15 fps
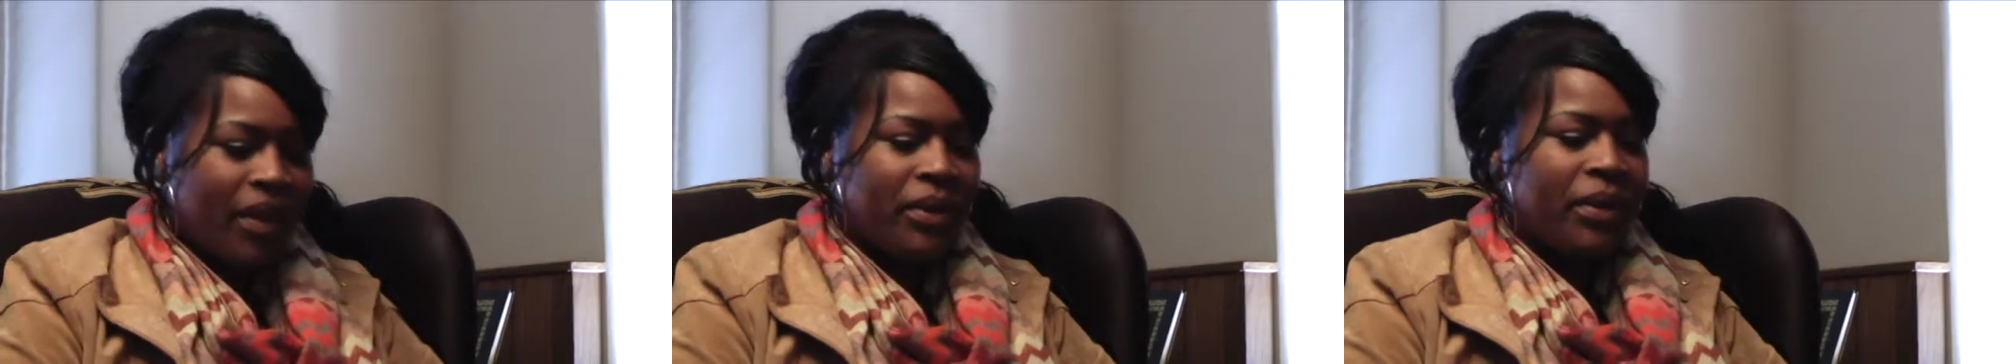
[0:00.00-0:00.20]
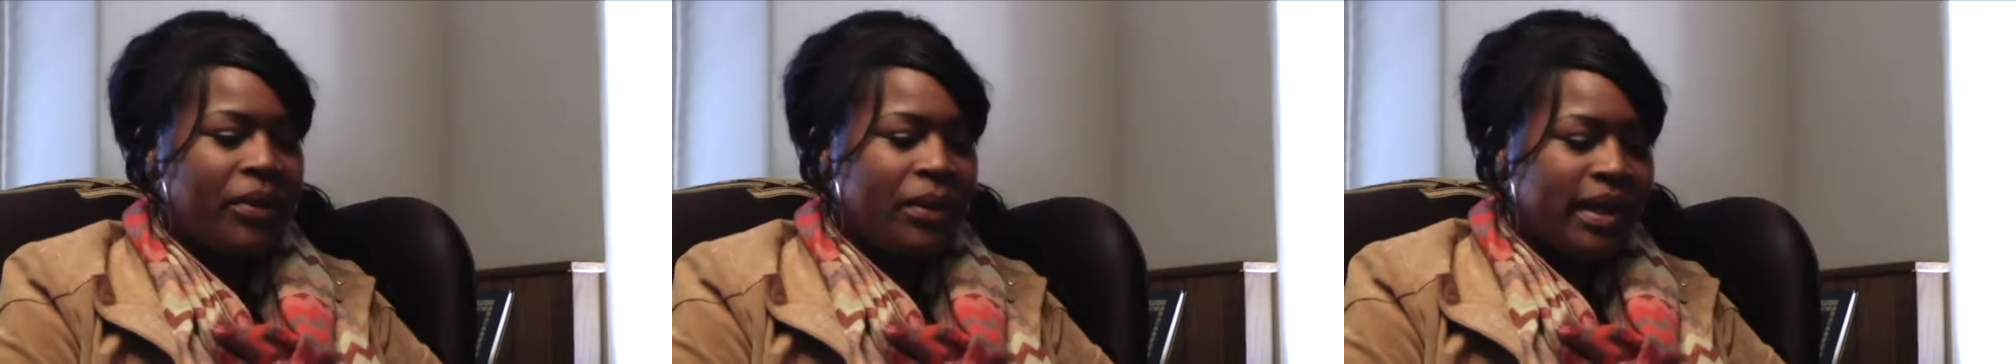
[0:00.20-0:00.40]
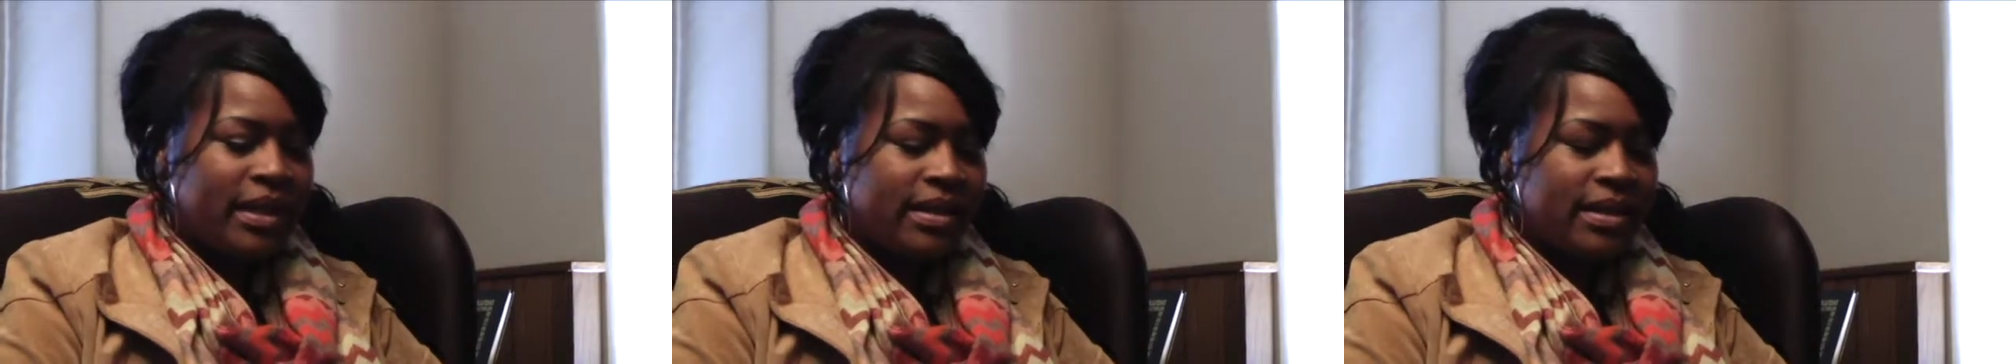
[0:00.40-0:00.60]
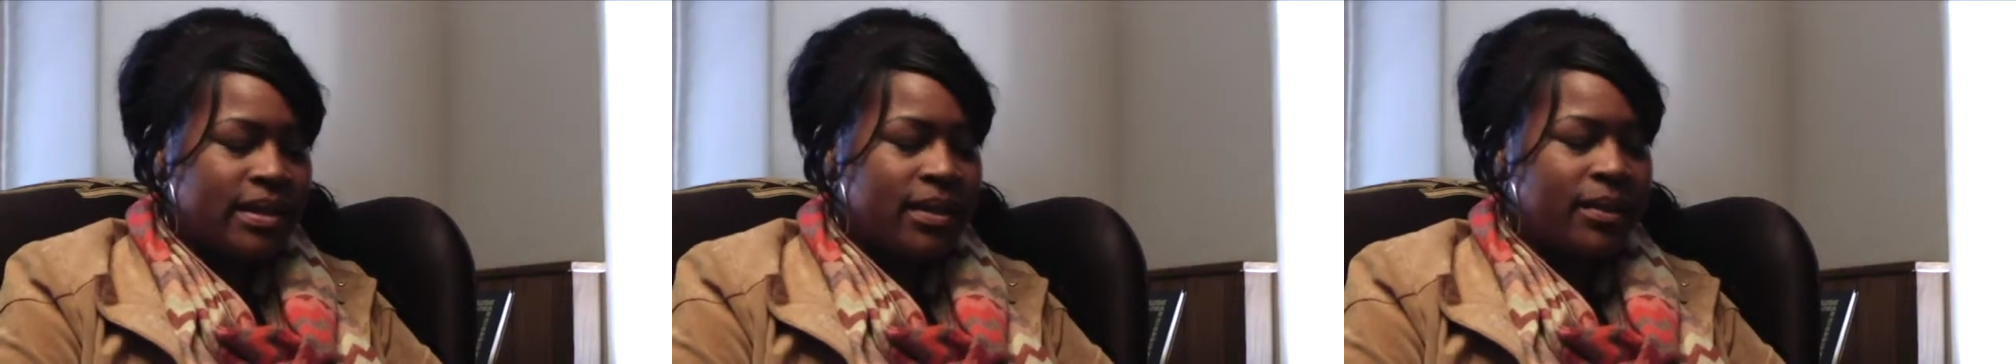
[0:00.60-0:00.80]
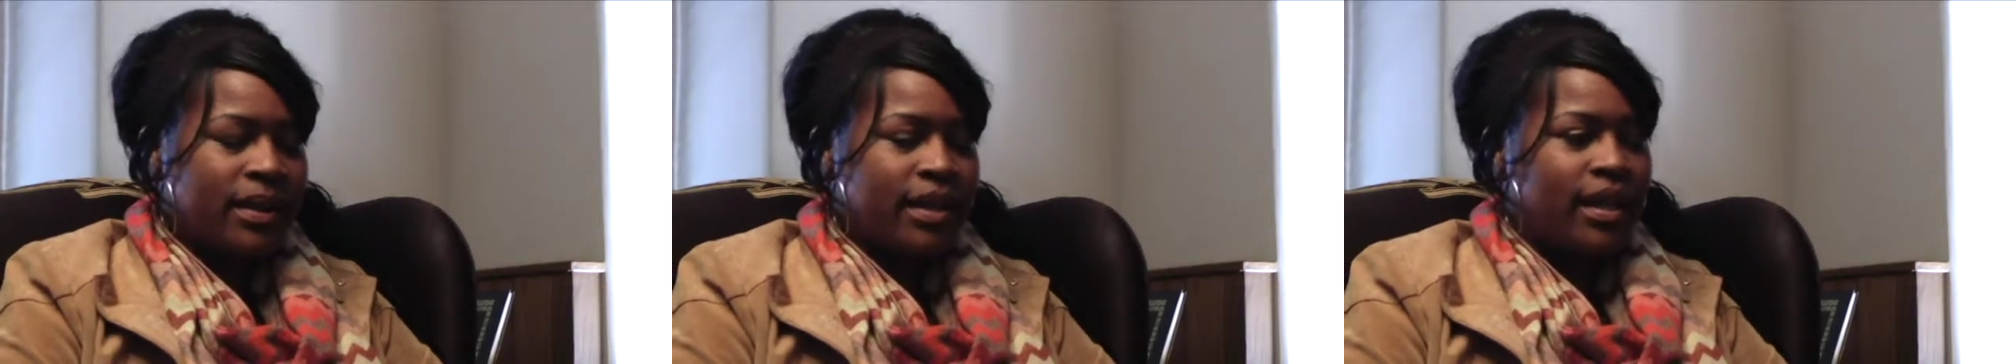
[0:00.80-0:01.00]
Okay,
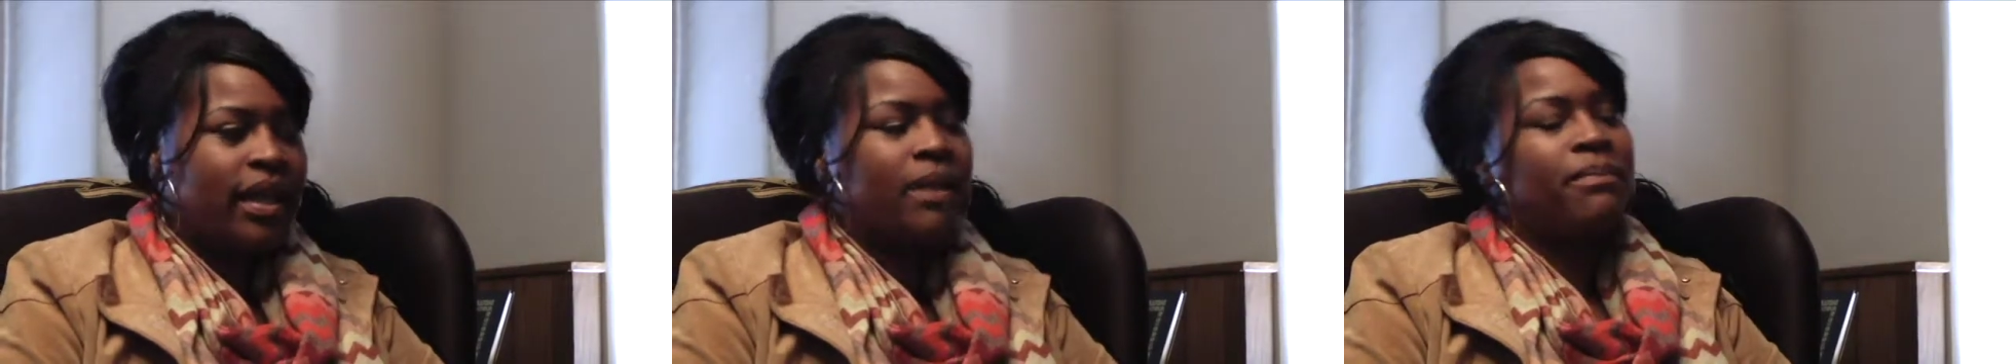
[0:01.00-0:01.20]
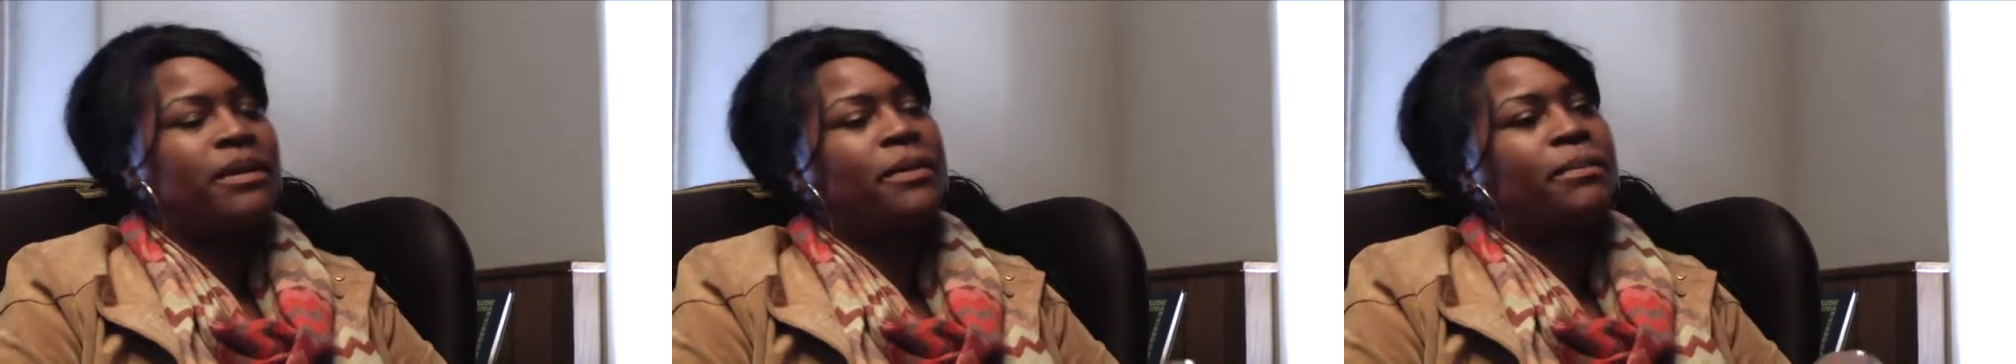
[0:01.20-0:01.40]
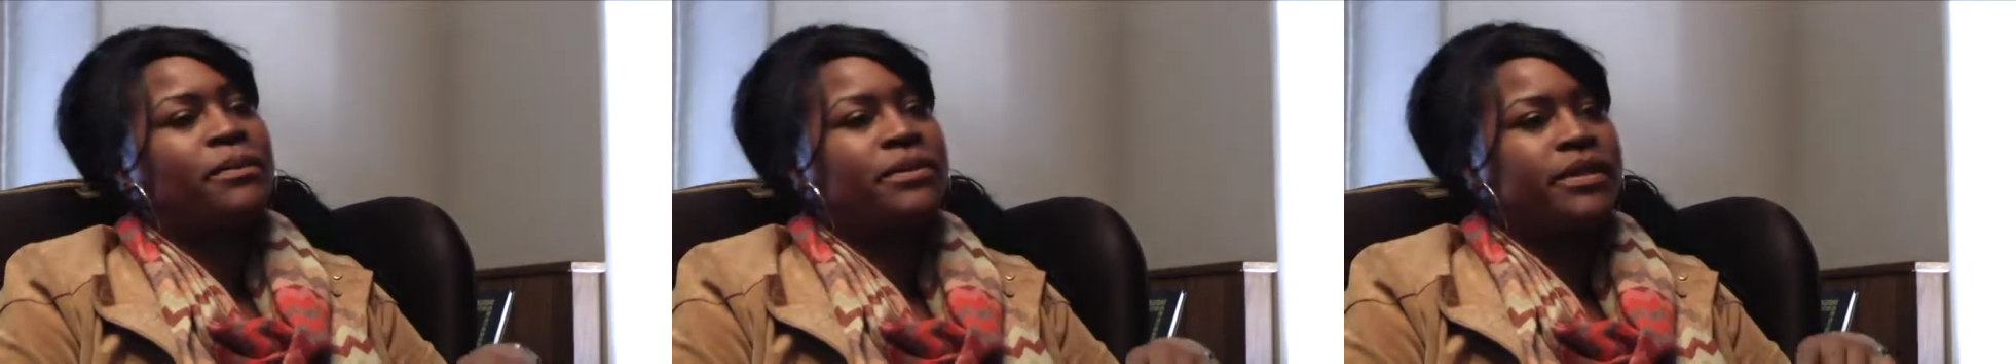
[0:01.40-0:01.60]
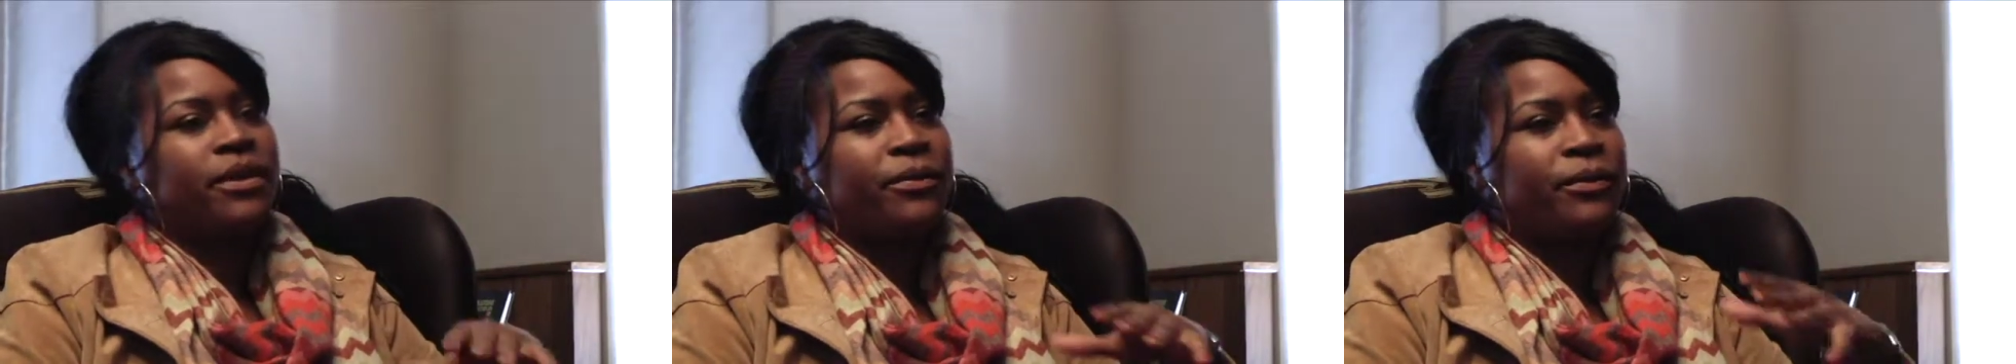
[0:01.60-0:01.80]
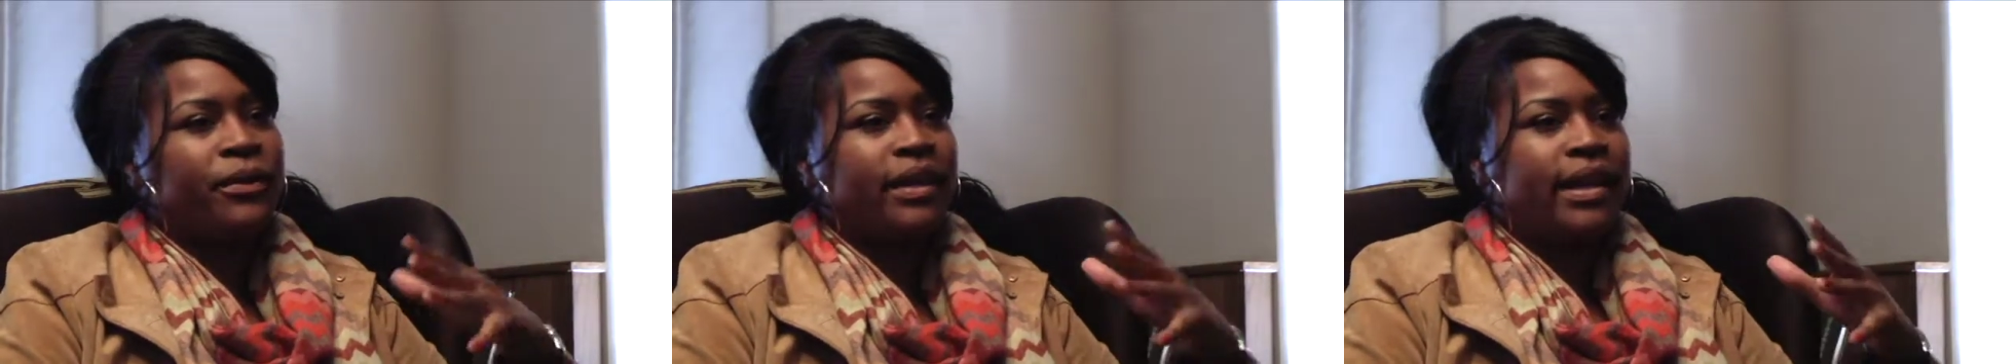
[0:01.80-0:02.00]
so a lot of people don't
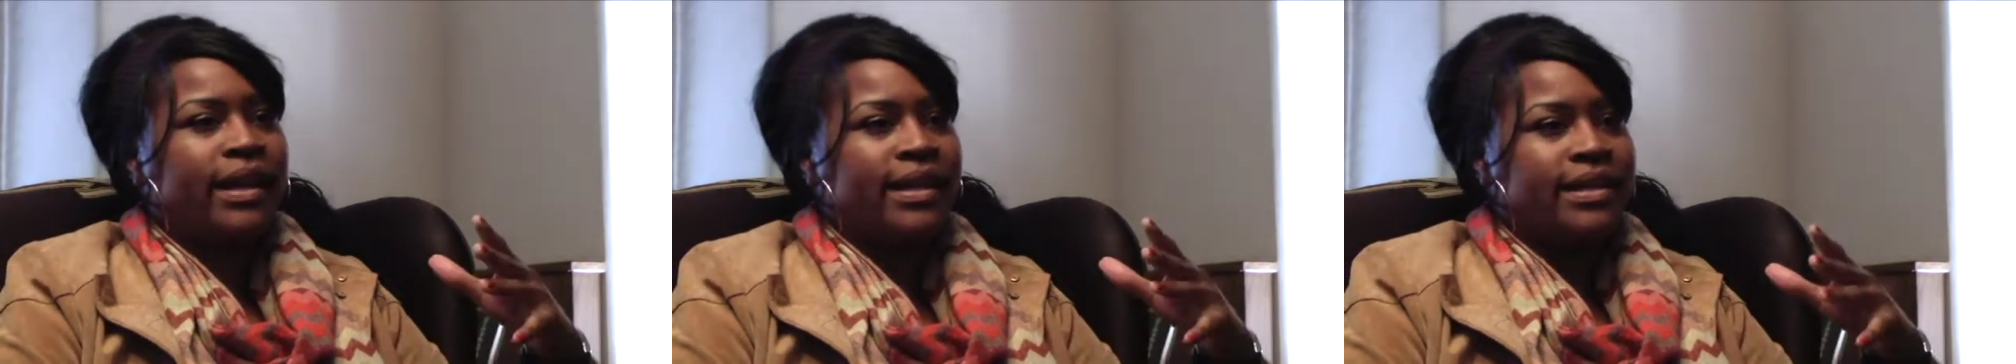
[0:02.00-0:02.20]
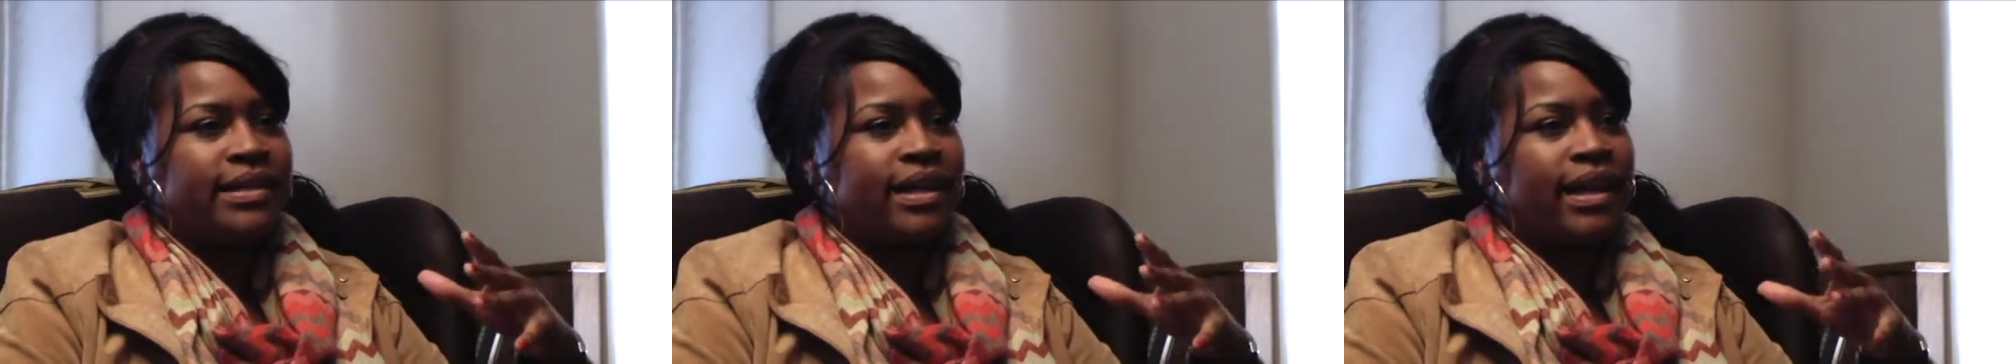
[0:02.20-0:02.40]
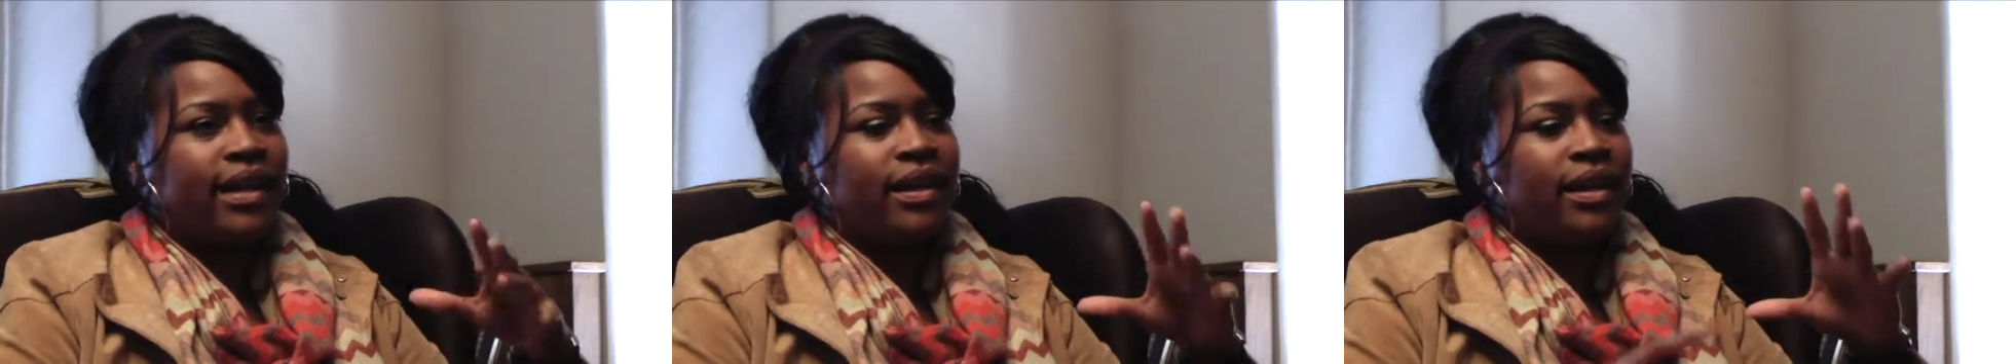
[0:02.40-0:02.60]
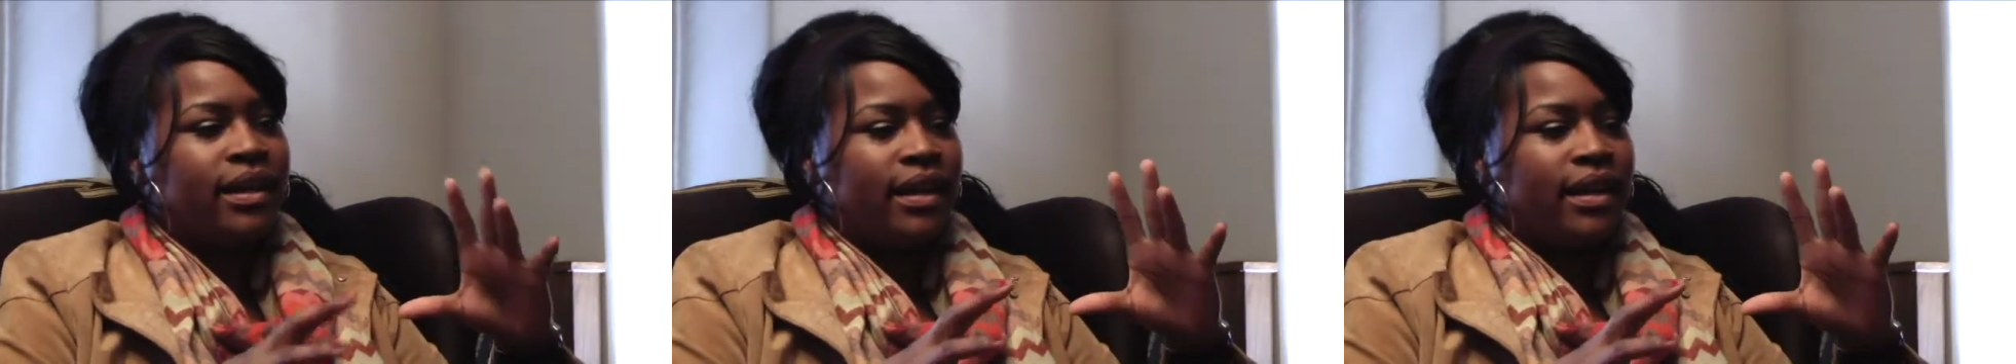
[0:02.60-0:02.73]
realize that